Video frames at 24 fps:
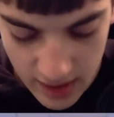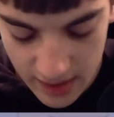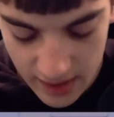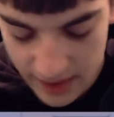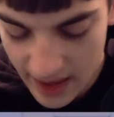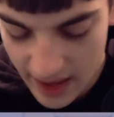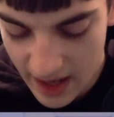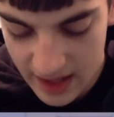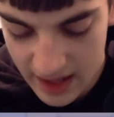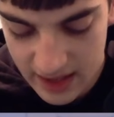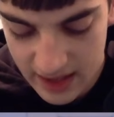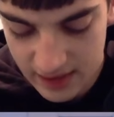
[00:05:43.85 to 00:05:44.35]

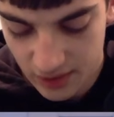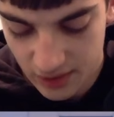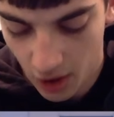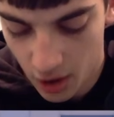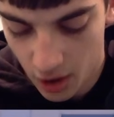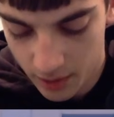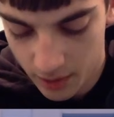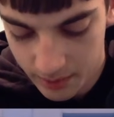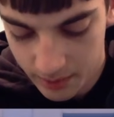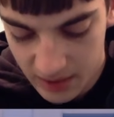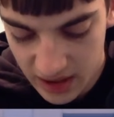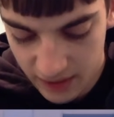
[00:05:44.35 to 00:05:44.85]
That is
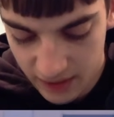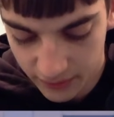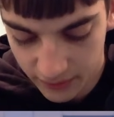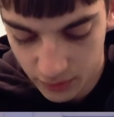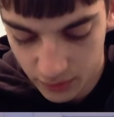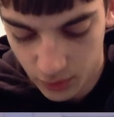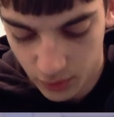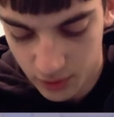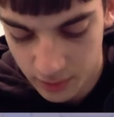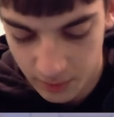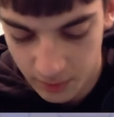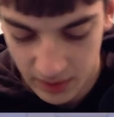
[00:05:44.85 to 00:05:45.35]
on me, of
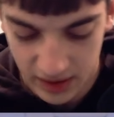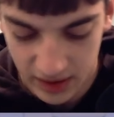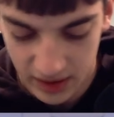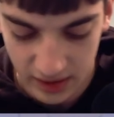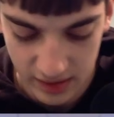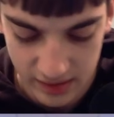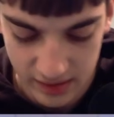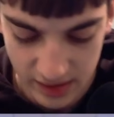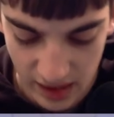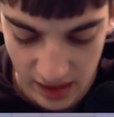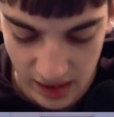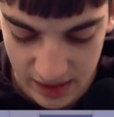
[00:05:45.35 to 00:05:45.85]
course,
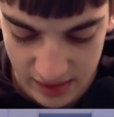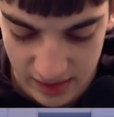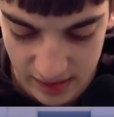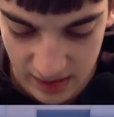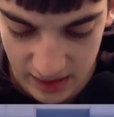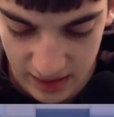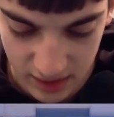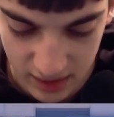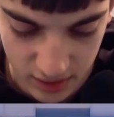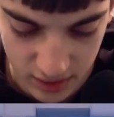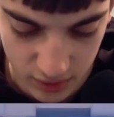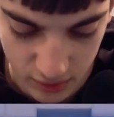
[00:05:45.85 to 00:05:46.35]
because I
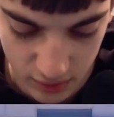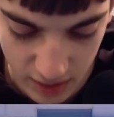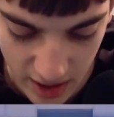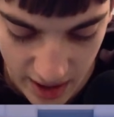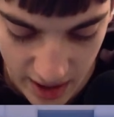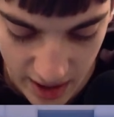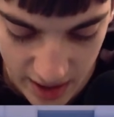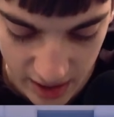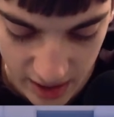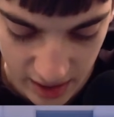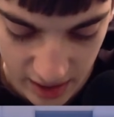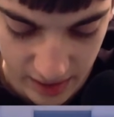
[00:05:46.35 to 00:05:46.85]
decided to
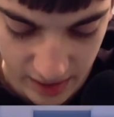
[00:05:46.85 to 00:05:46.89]
not